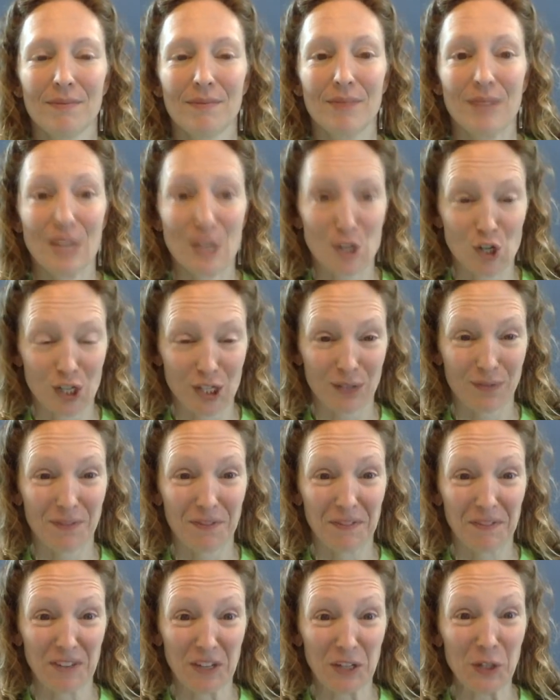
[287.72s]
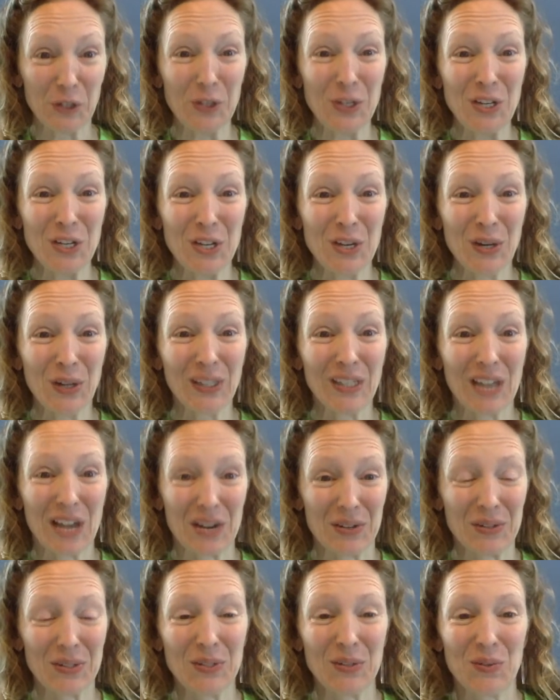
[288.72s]
You just filled your
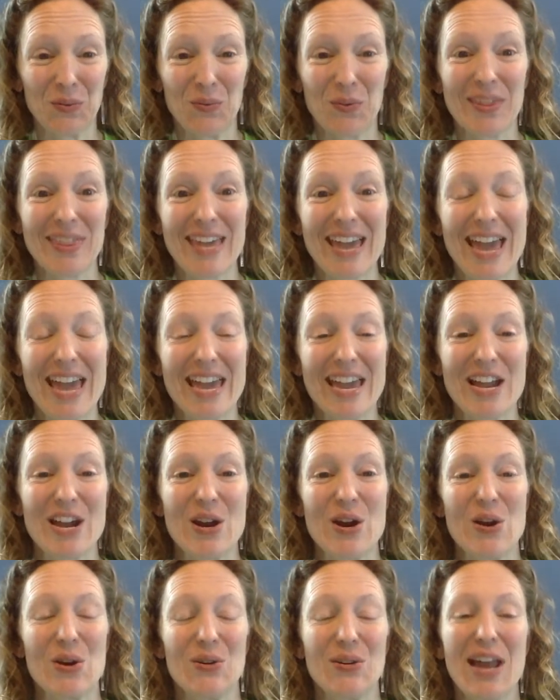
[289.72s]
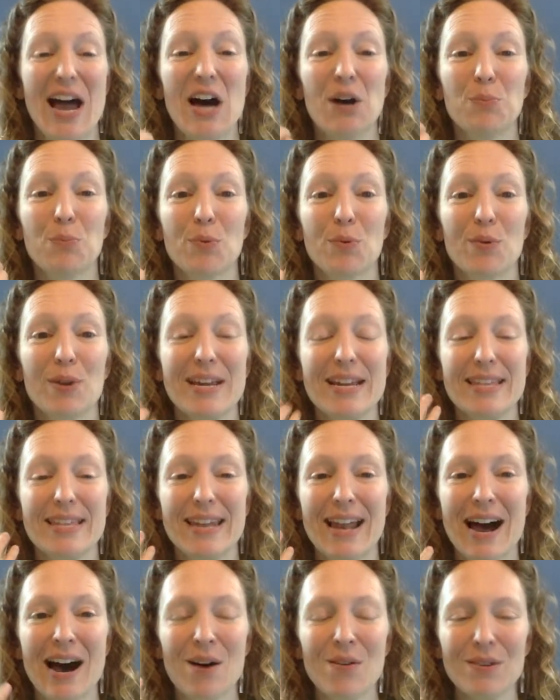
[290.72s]
lungs with air. Now breathe
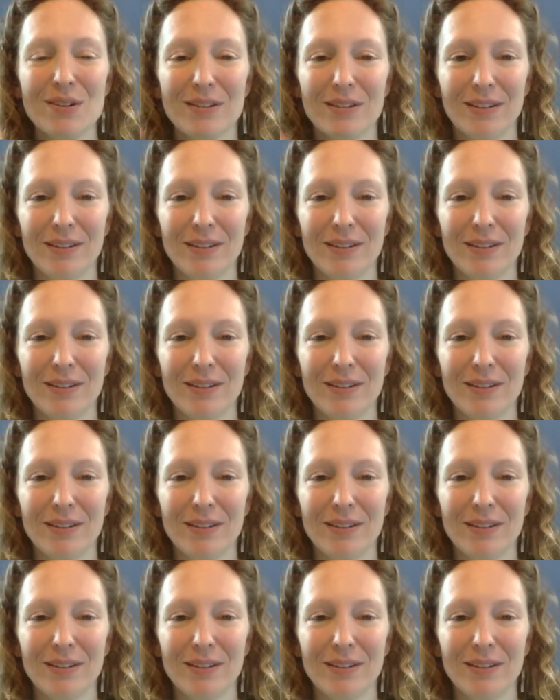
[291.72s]
it out.